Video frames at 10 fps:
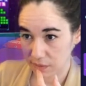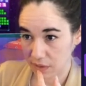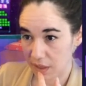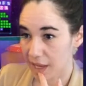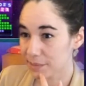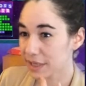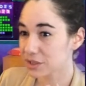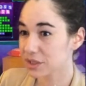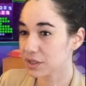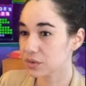I'm actually
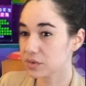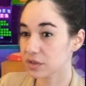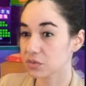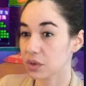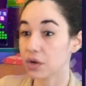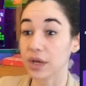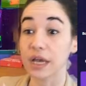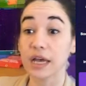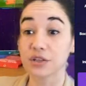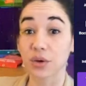going to use this one. Okay,
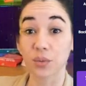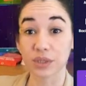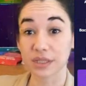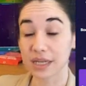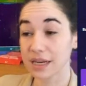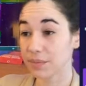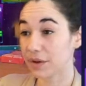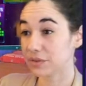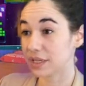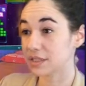so and what's neat
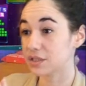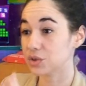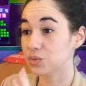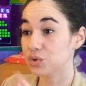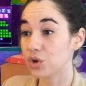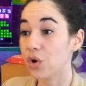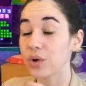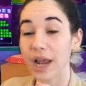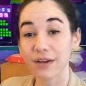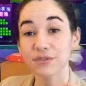about this is you don't
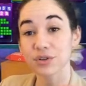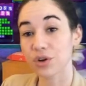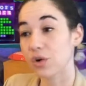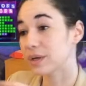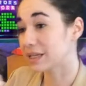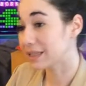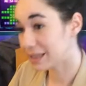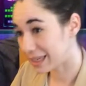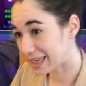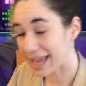have to go and
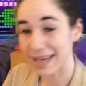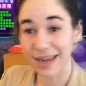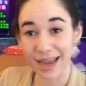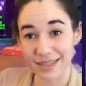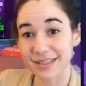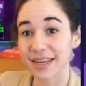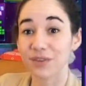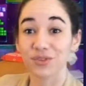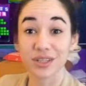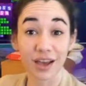click Add Asset
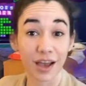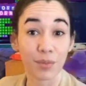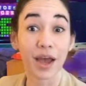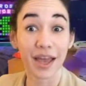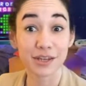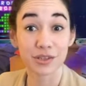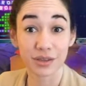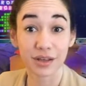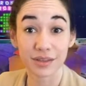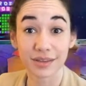every time. I actually
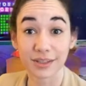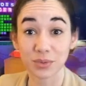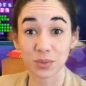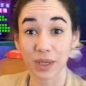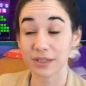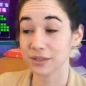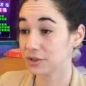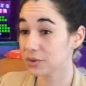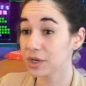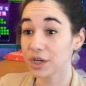thought that that's what we had to do.